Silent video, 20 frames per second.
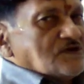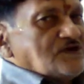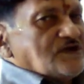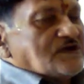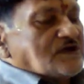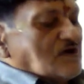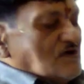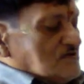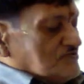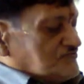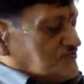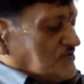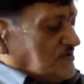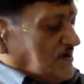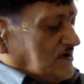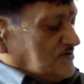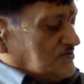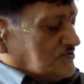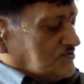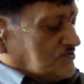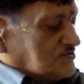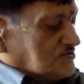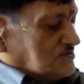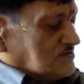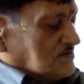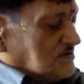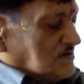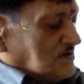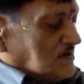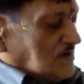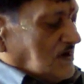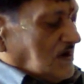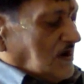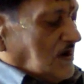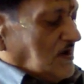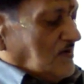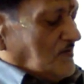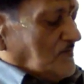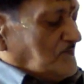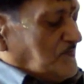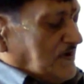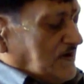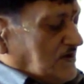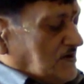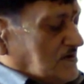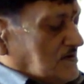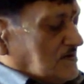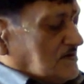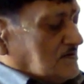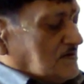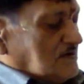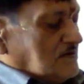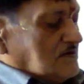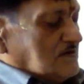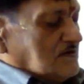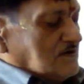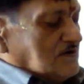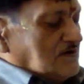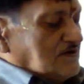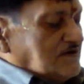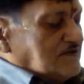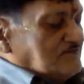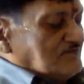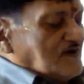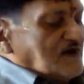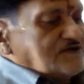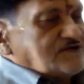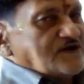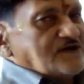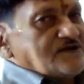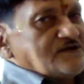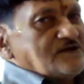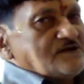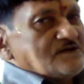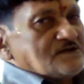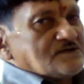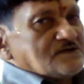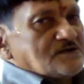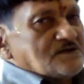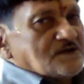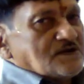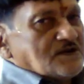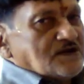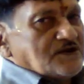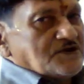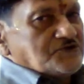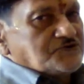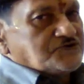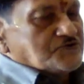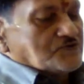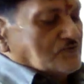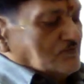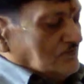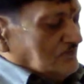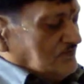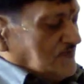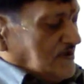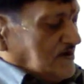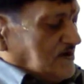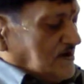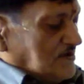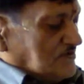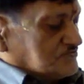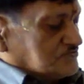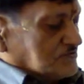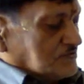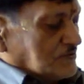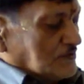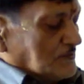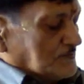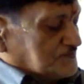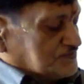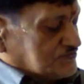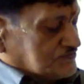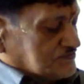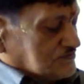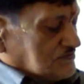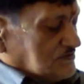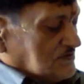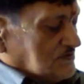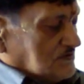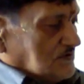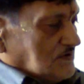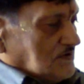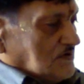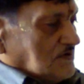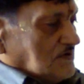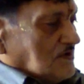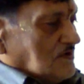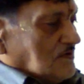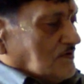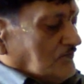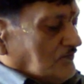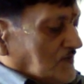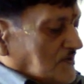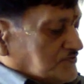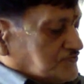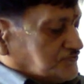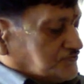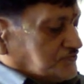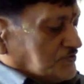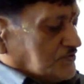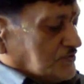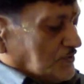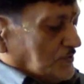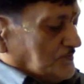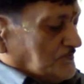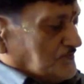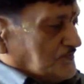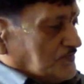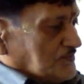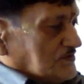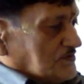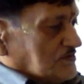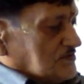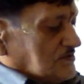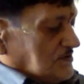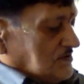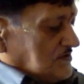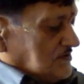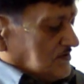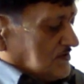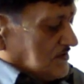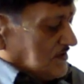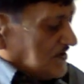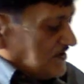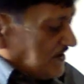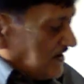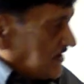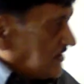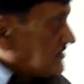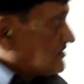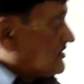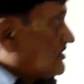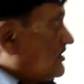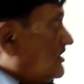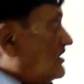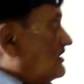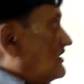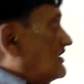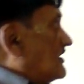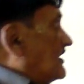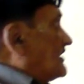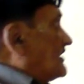The consonants have been divided into various groups. First group, they are called